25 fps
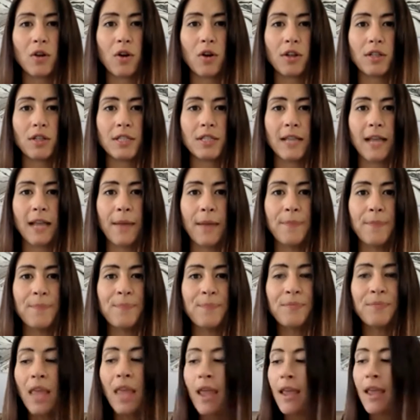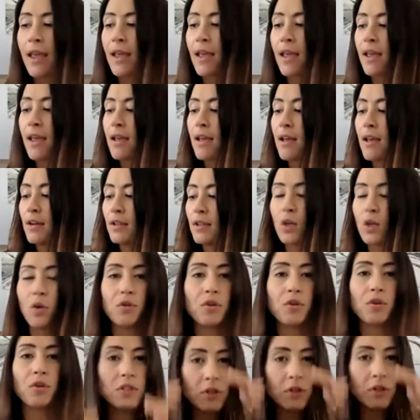are today. So
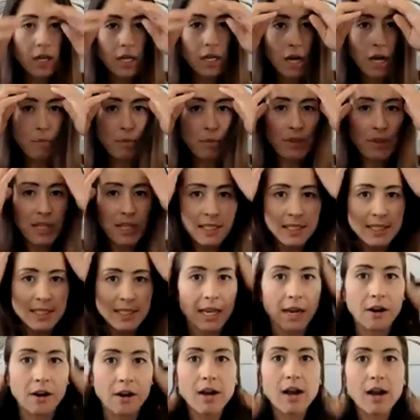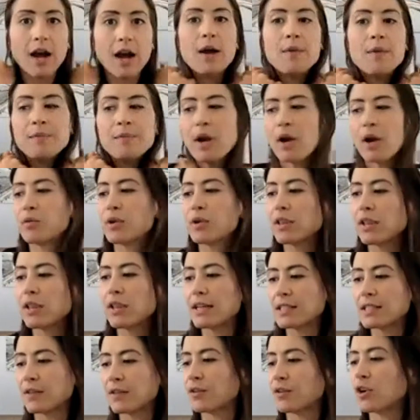those are a couple things there. I
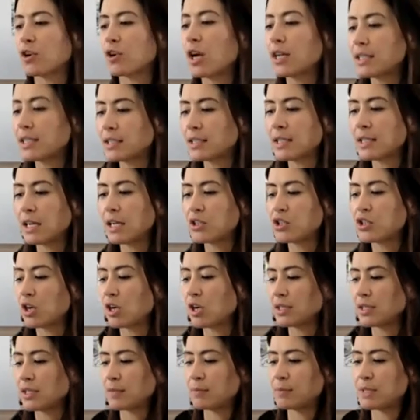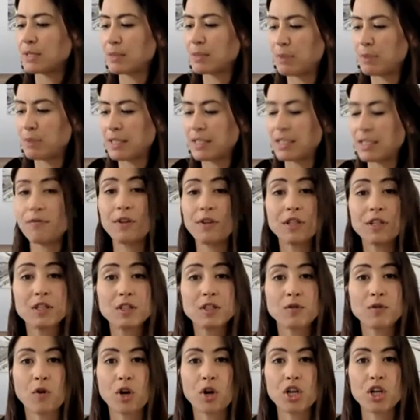realized I forgot to touch on some specifics
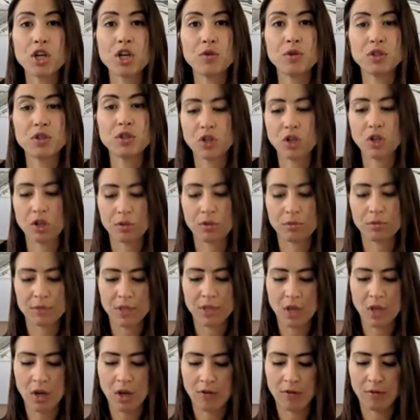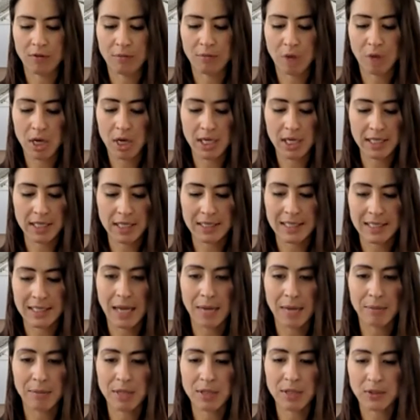for you in terms of market
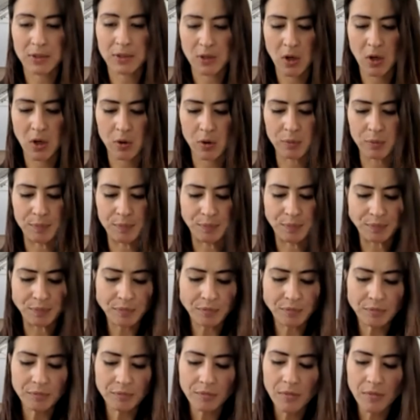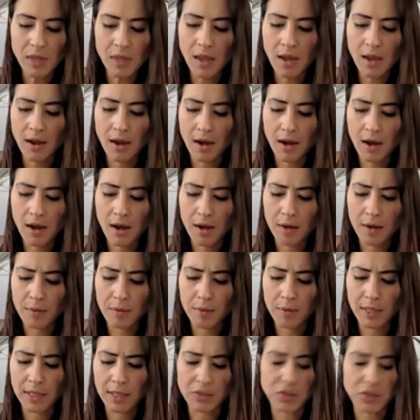segments. So
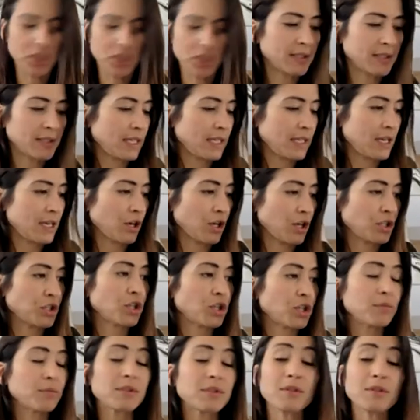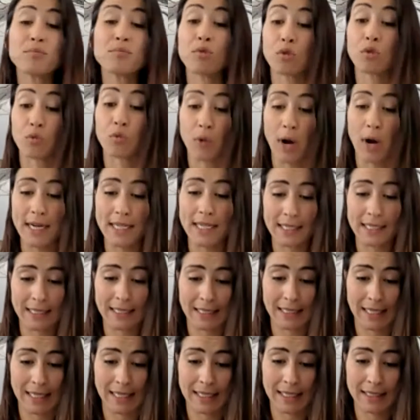let's just see here. In terms of
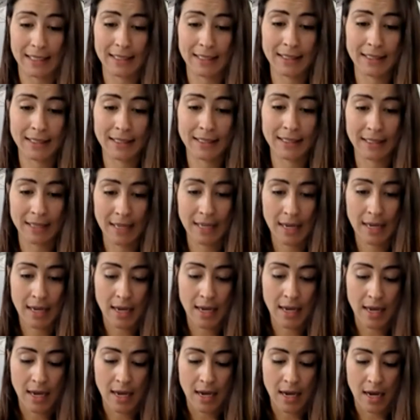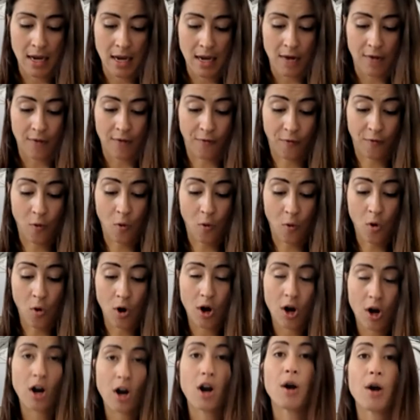prices
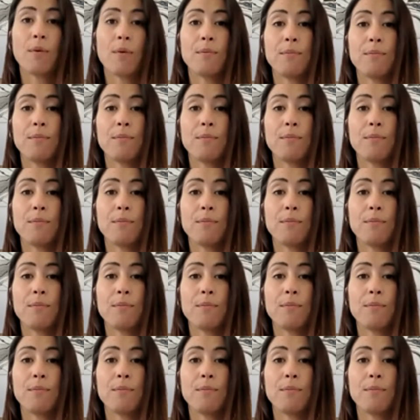for